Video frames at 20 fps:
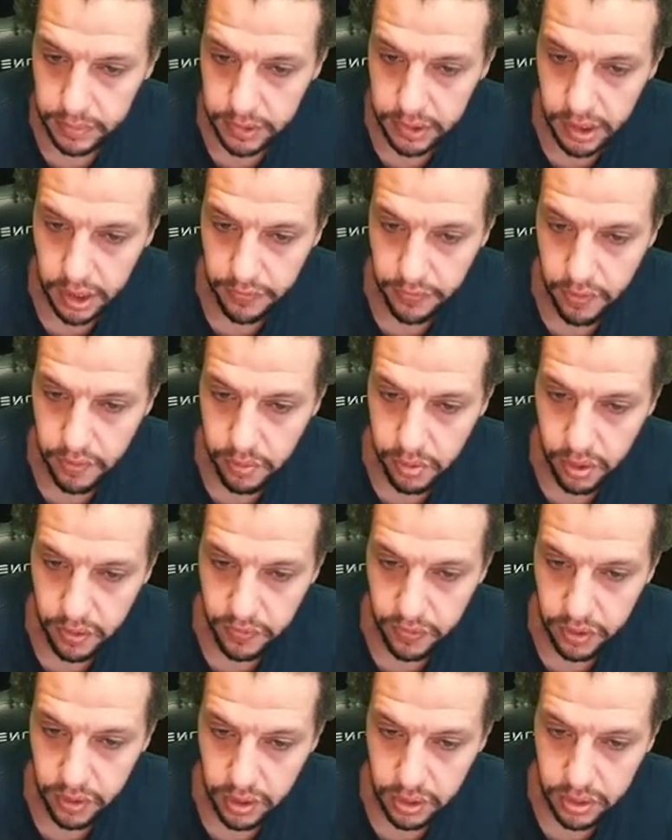Let's see if
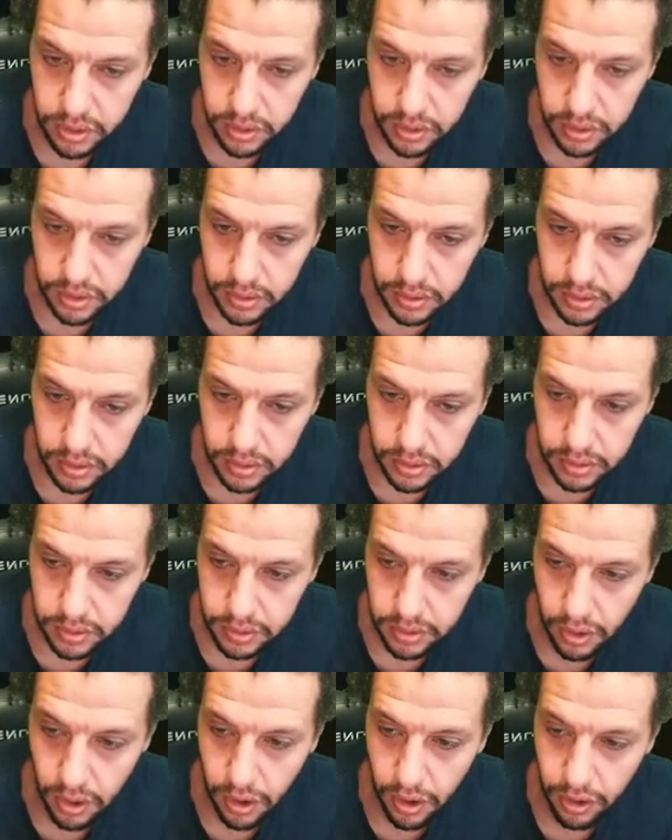everybody finished.
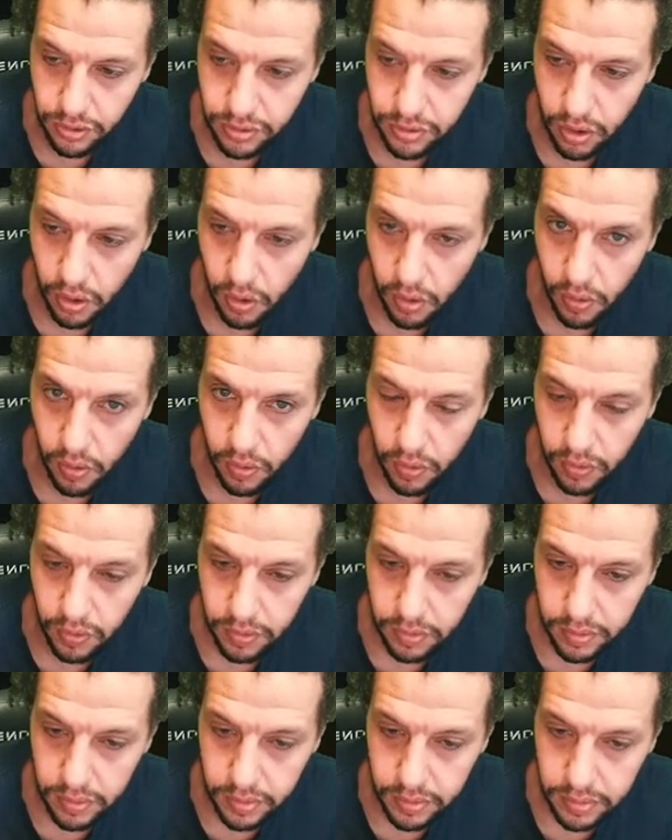Oh
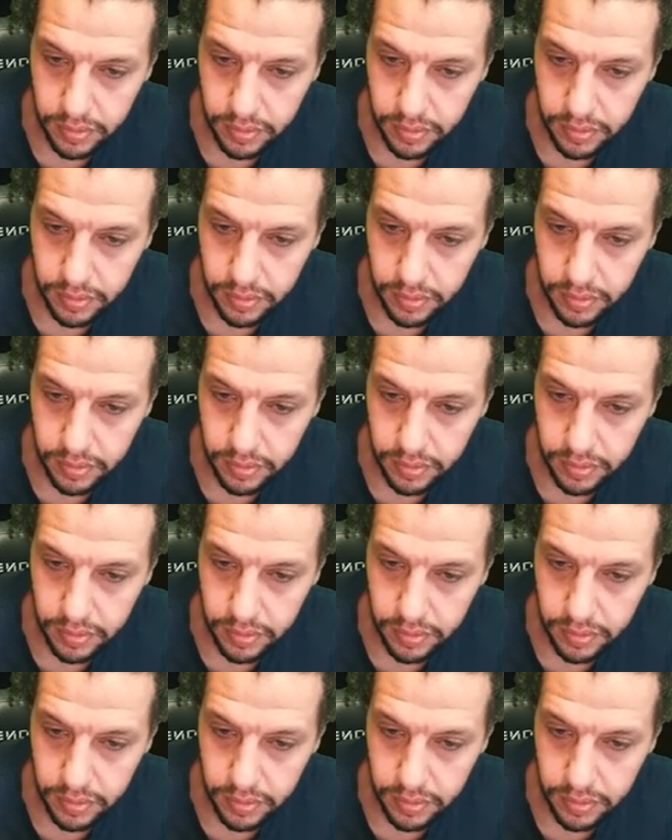no.